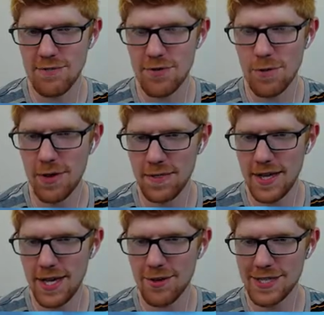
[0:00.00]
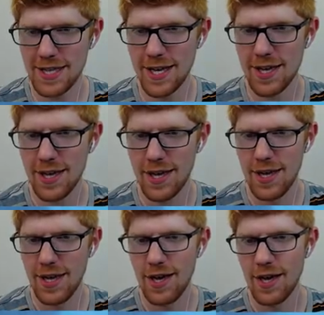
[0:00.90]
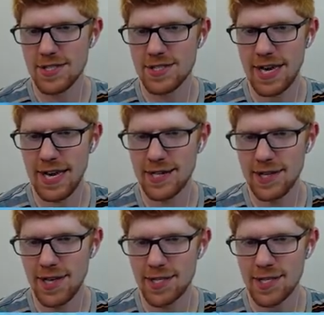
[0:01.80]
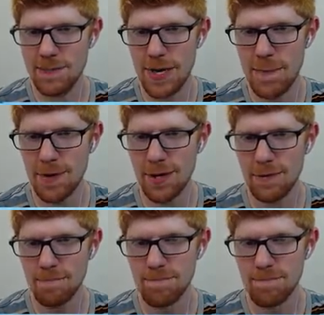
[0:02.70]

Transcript: For one thing, you can, like, assign things to people.